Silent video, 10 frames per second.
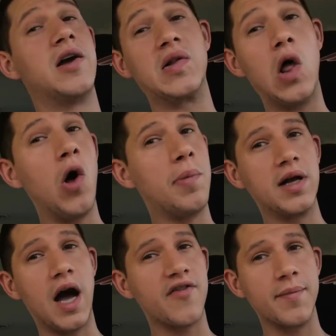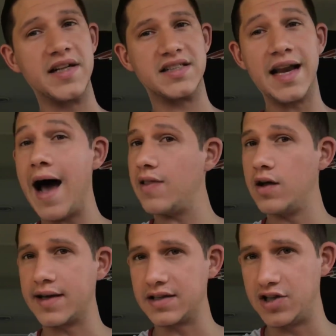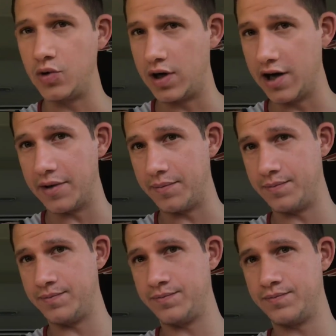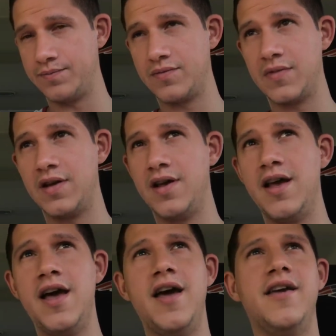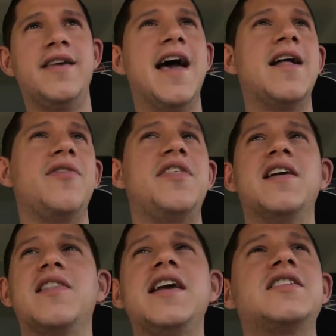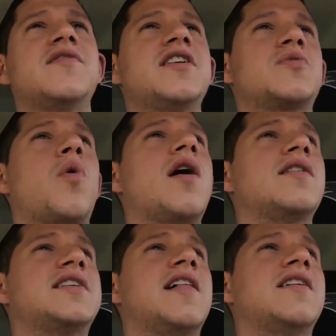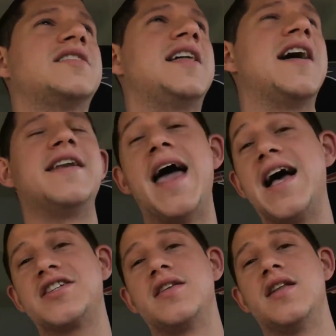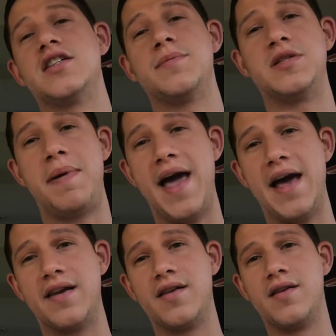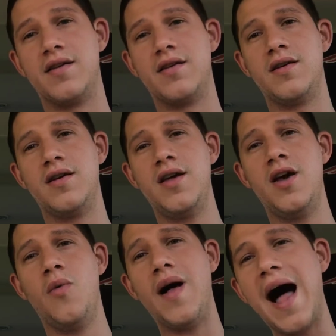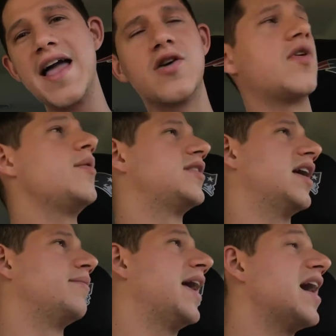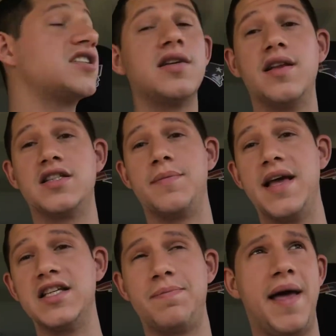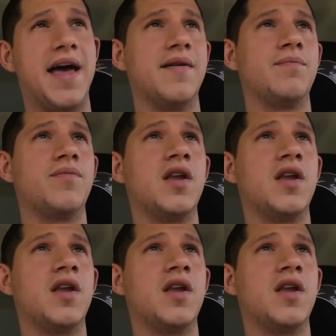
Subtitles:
Global government's not looking too good. Yet the elites of this world tell us that nationalism is bad. Well, I agree with them. Nationalism is bad.